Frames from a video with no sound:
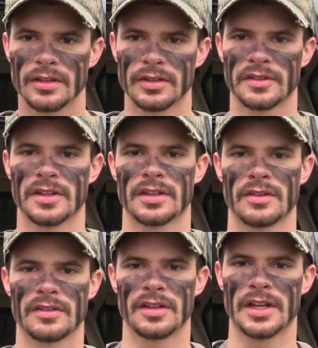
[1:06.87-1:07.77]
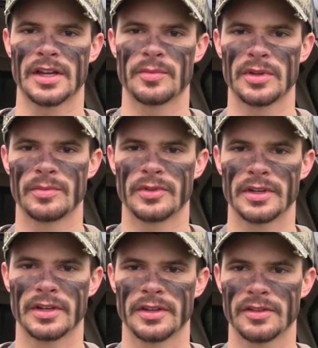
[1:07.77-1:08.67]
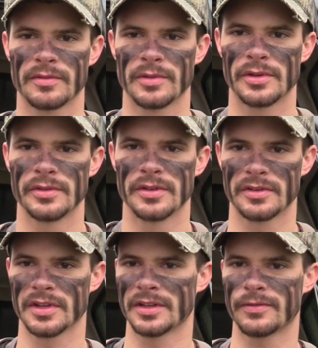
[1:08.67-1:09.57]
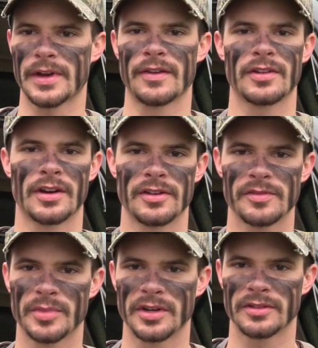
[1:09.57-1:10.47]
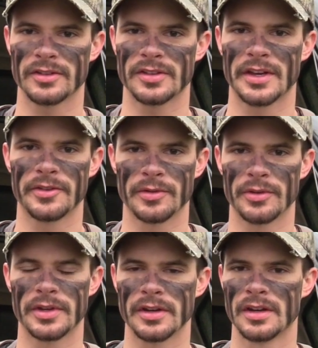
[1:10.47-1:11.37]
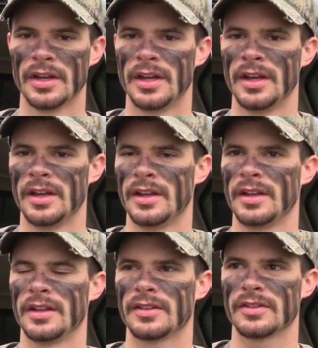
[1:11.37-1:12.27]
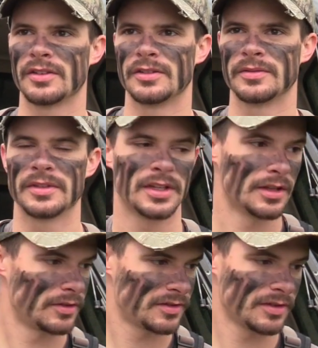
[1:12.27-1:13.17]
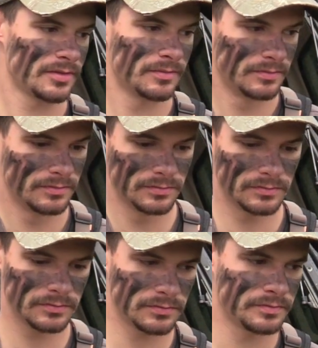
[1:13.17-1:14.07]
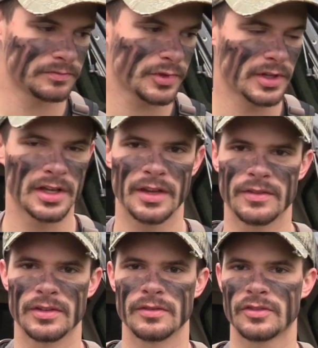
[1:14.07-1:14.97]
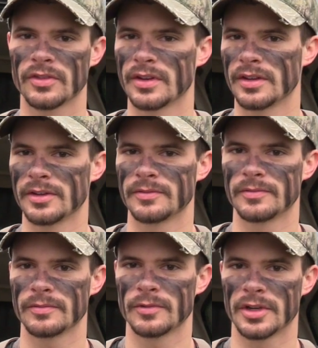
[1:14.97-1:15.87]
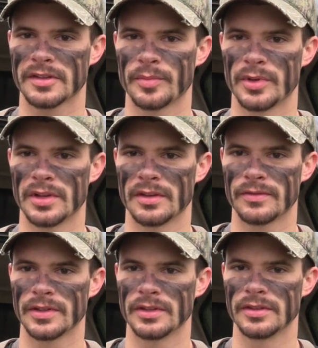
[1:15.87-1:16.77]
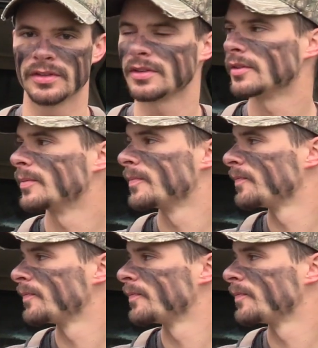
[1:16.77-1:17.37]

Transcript: it looks like there's a lot of people here on this road. There's like 5 cars parked just down the road here. So, and there's a pretty heavy used trail that walks up into this field, so